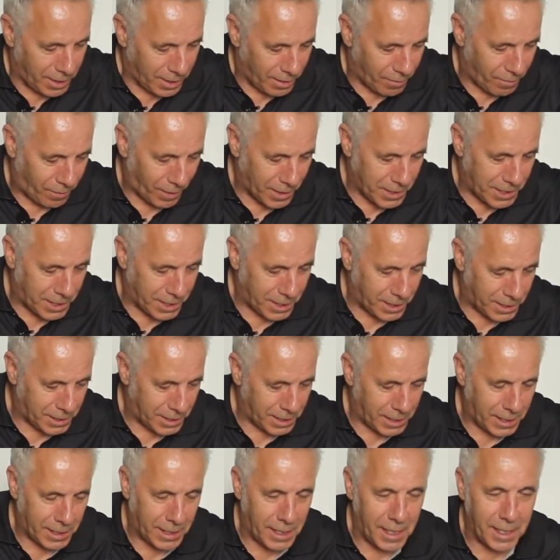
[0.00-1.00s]
fanciness
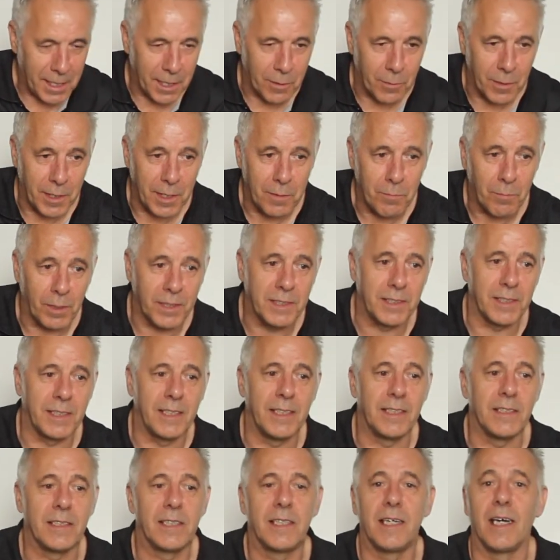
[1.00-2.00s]
in any way, but it
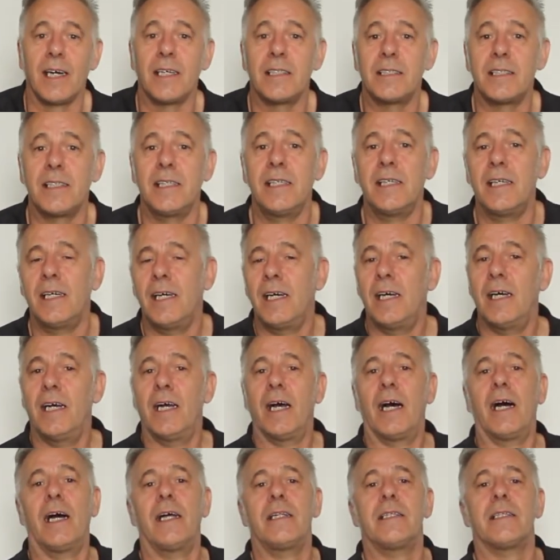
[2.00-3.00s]
is catchy
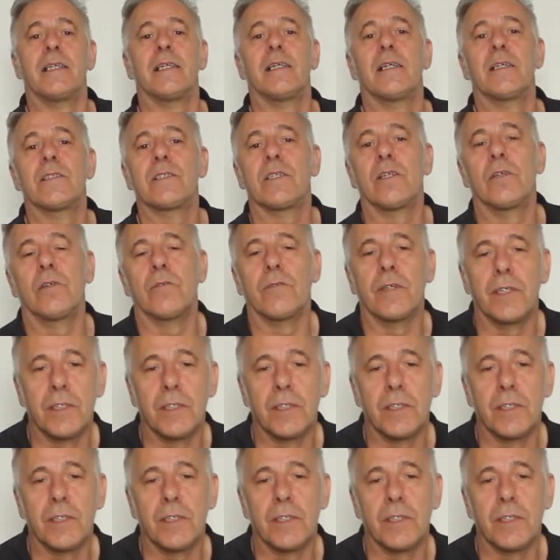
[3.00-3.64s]
and it has a lot of